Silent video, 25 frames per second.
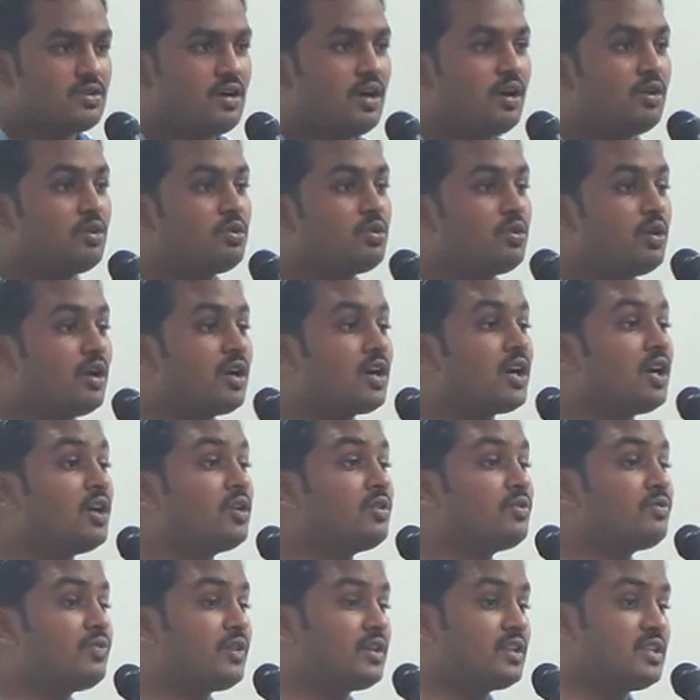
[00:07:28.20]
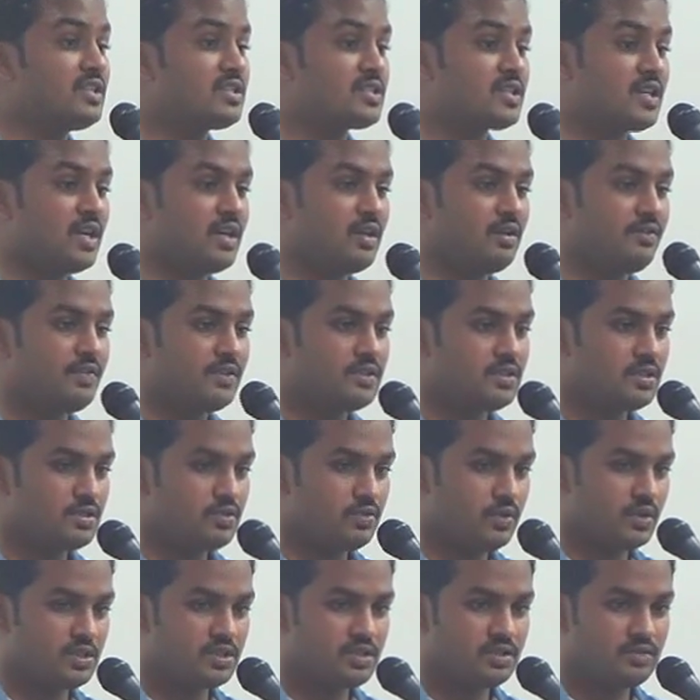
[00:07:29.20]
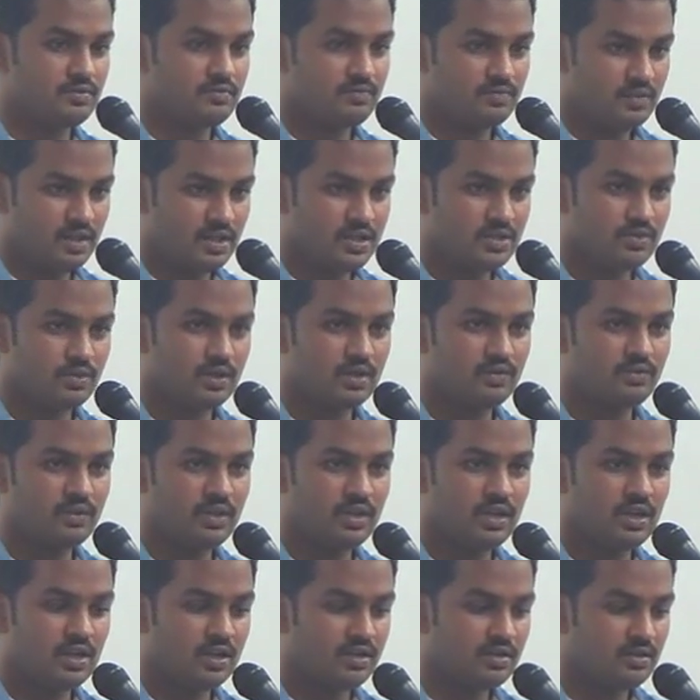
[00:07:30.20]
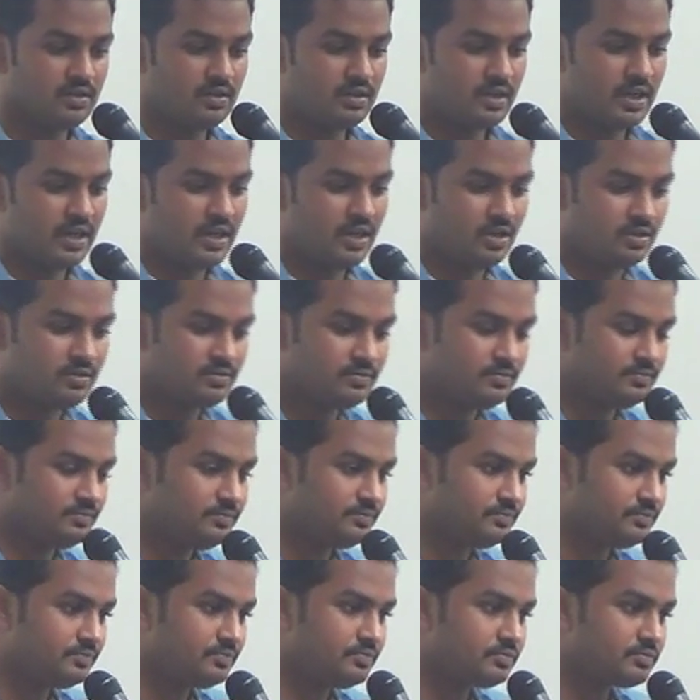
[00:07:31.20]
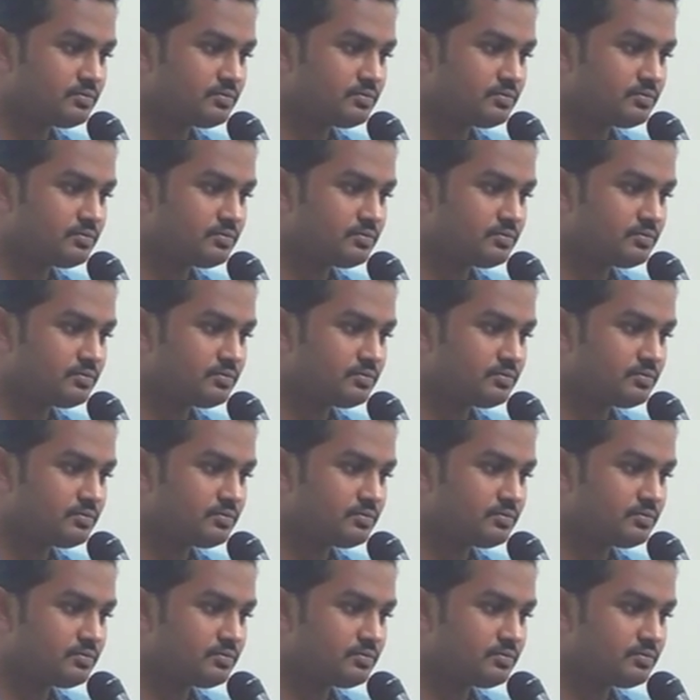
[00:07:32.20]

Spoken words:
So how to account for this kind of a situation? That is what we'll learn. Write down.